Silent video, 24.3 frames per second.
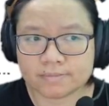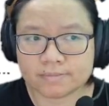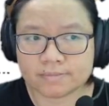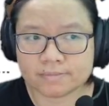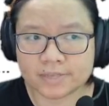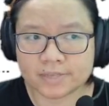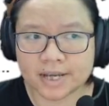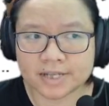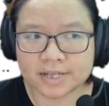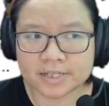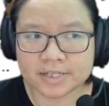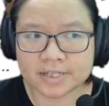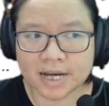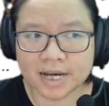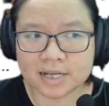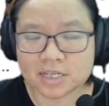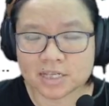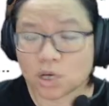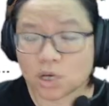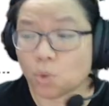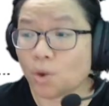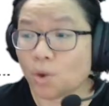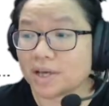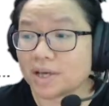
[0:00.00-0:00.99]
they're just
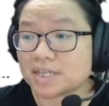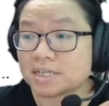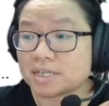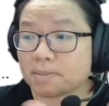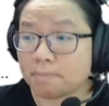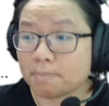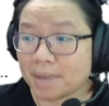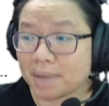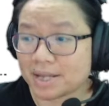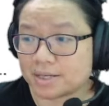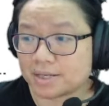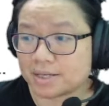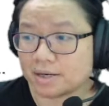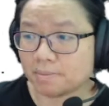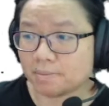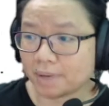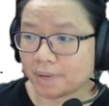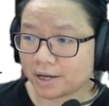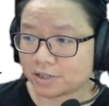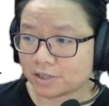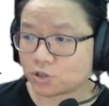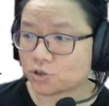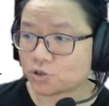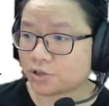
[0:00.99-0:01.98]
asking what is meant by
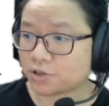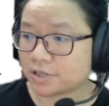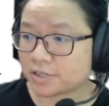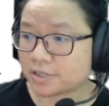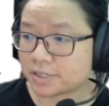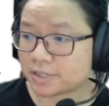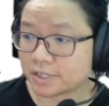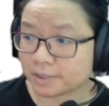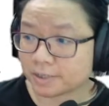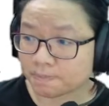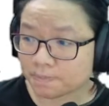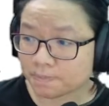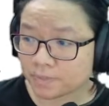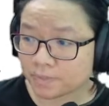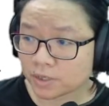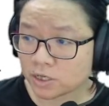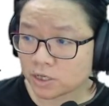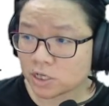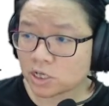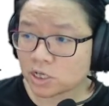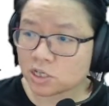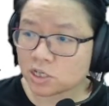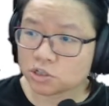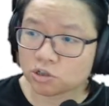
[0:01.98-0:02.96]
a tracer.
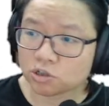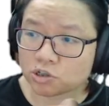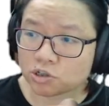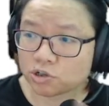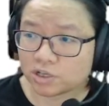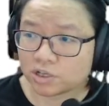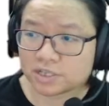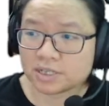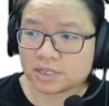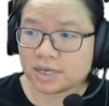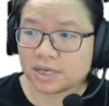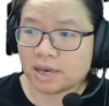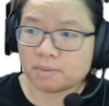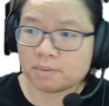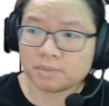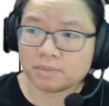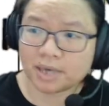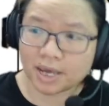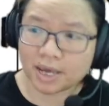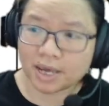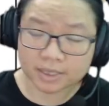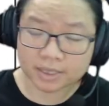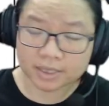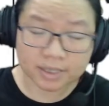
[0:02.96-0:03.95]
So a tracer can be
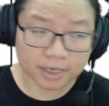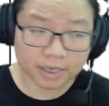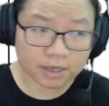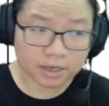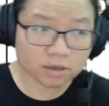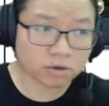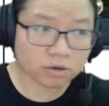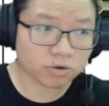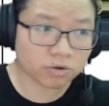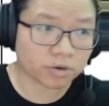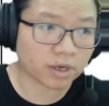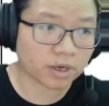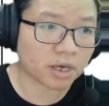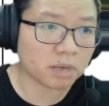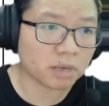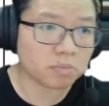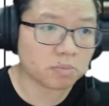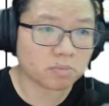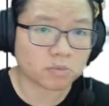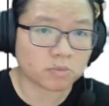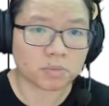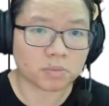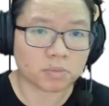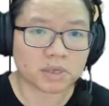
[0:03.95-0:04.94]
anything, okay?
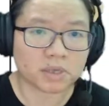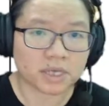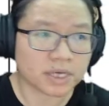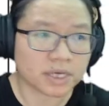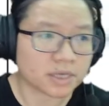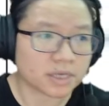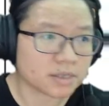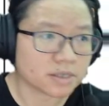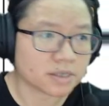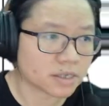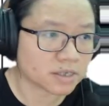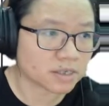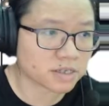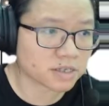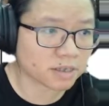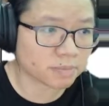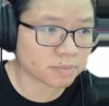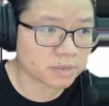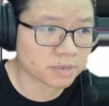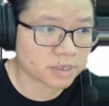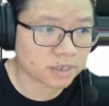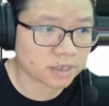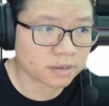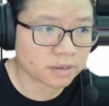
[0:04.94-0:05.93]
Normally it's a
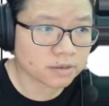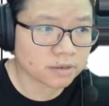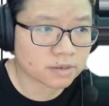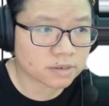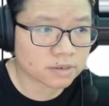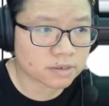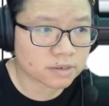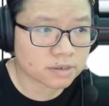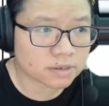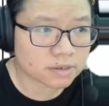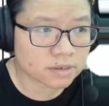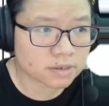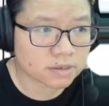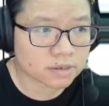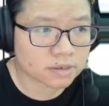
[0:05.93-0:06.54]
substance